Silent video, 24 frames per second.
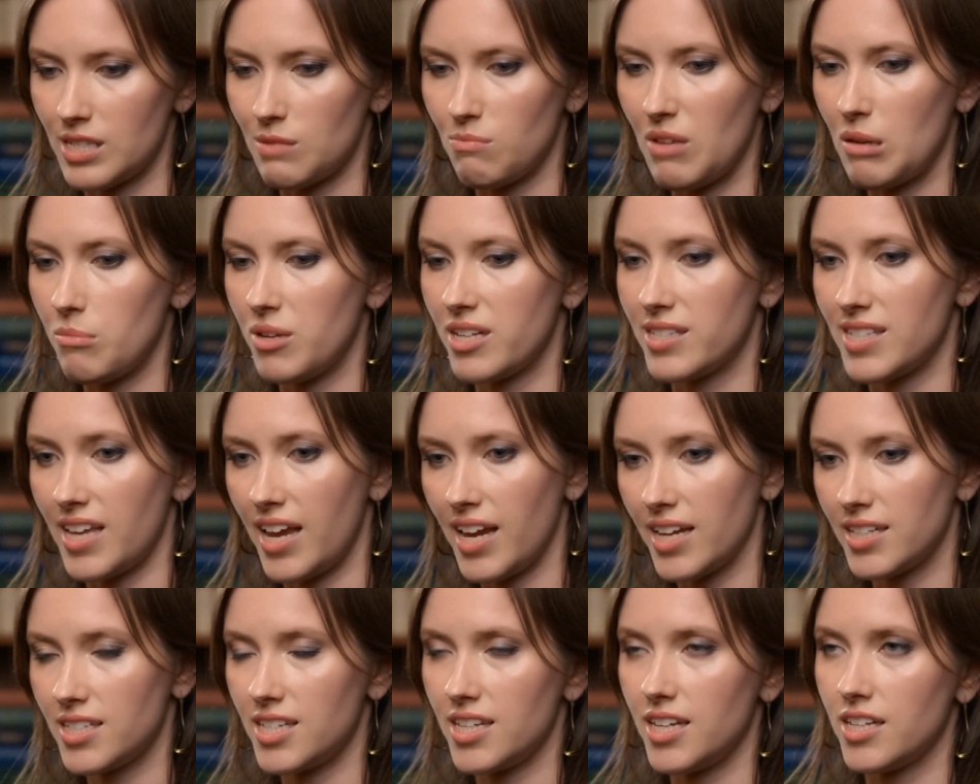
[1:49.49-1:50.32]
Maybe it's
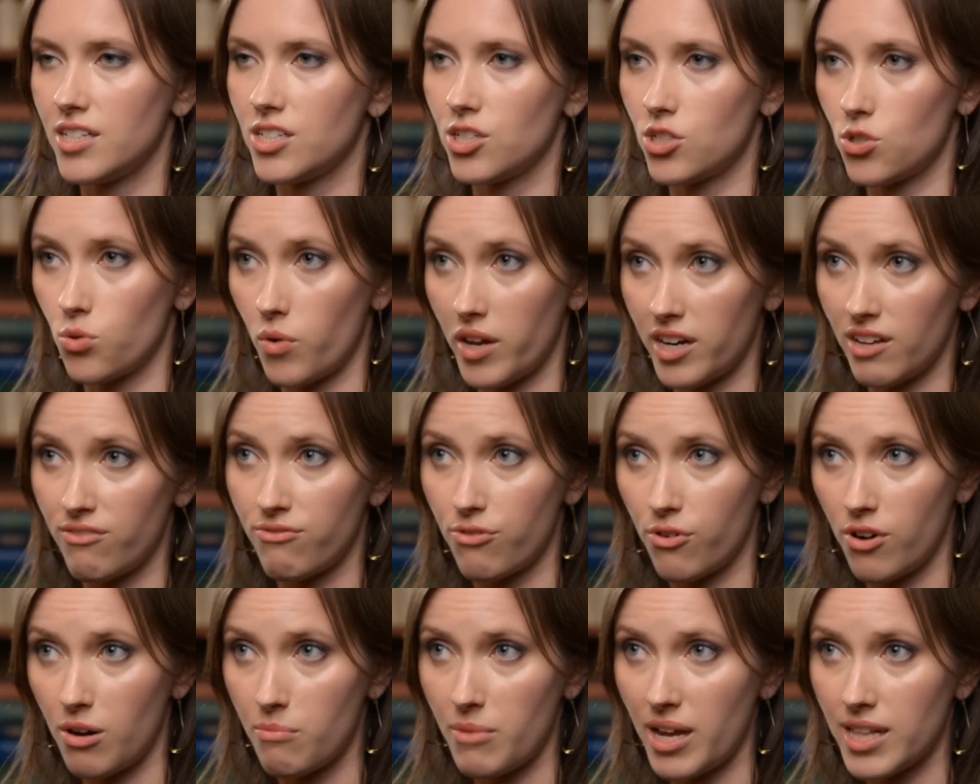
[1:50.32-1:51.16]
18 to
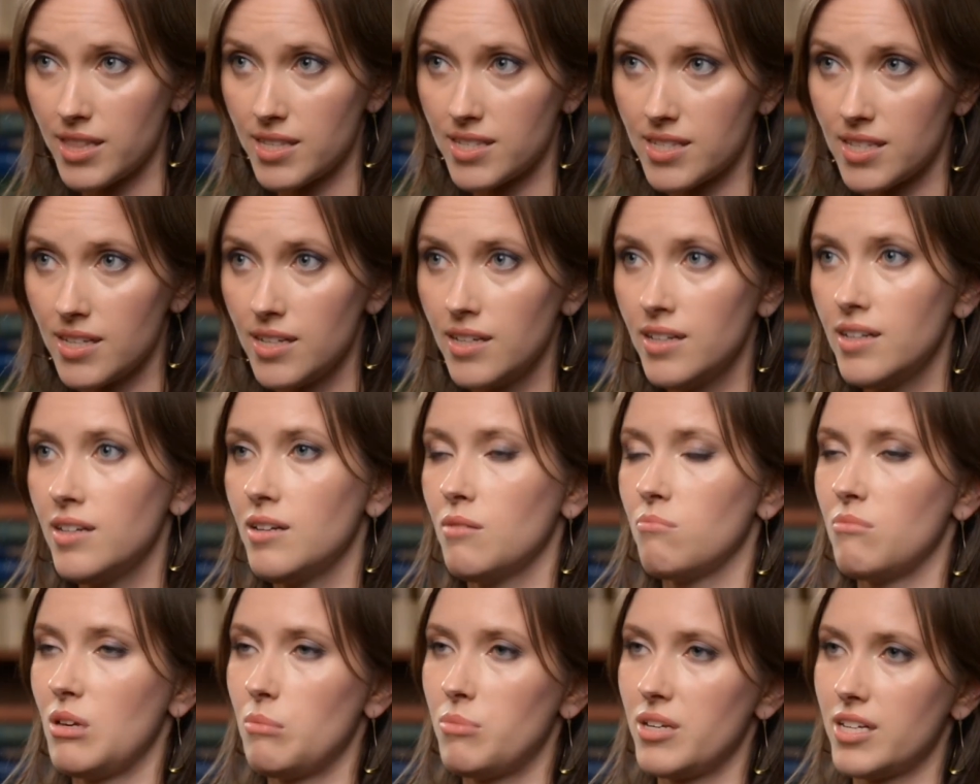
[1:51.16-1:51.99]
24 months,
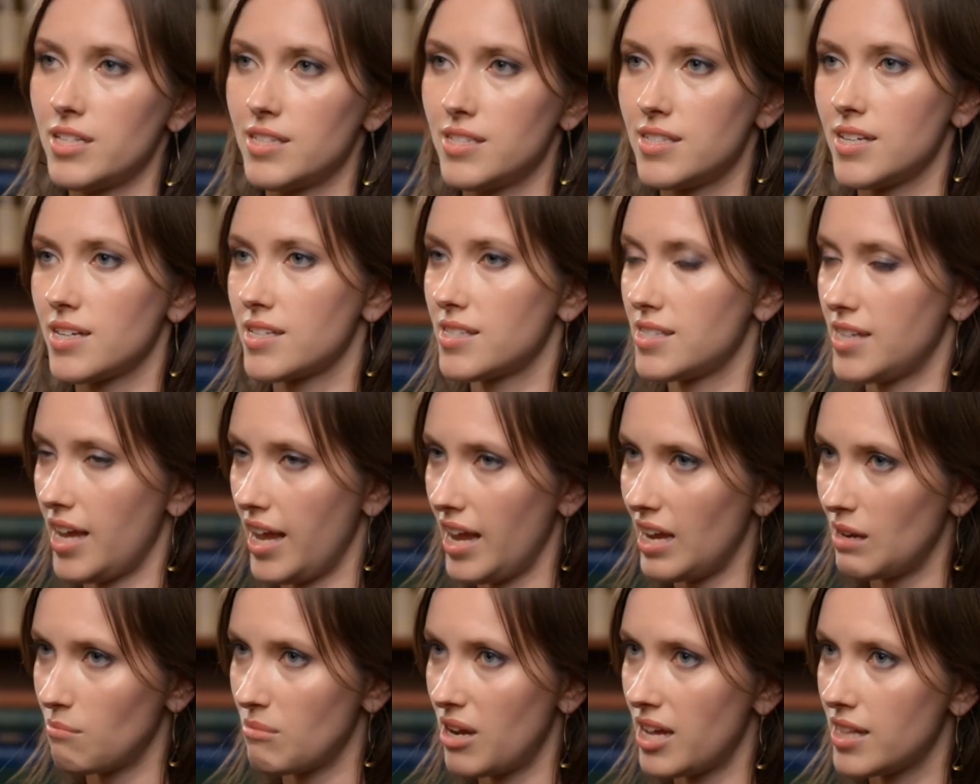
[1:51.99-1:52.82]
maybe it's 6 to
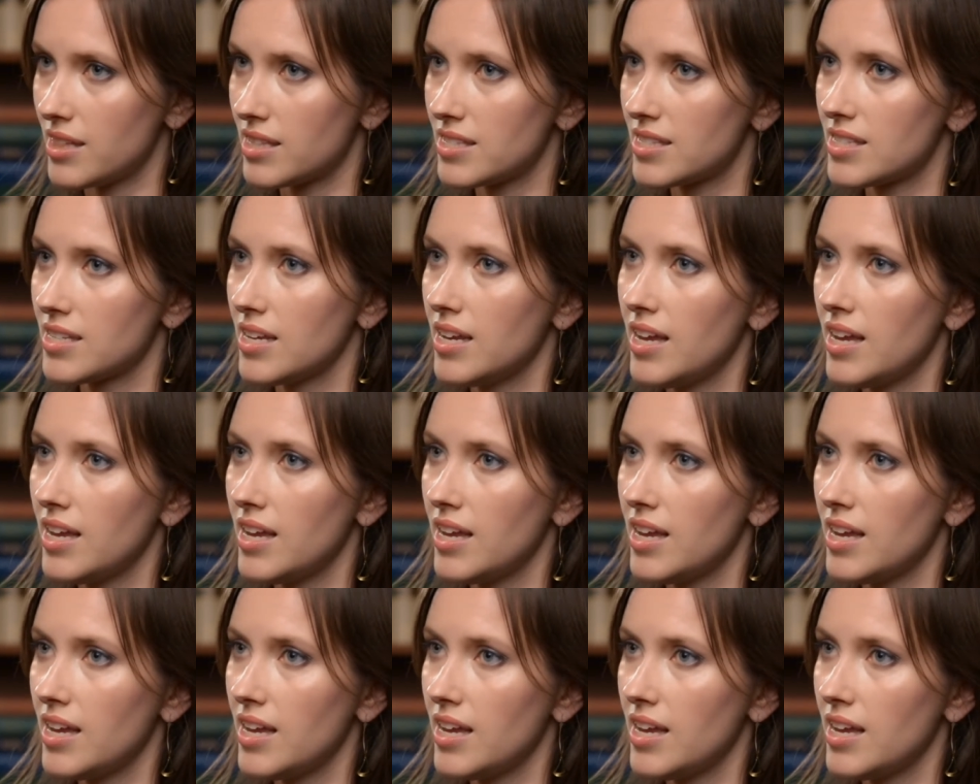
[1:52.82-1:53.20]
8 months.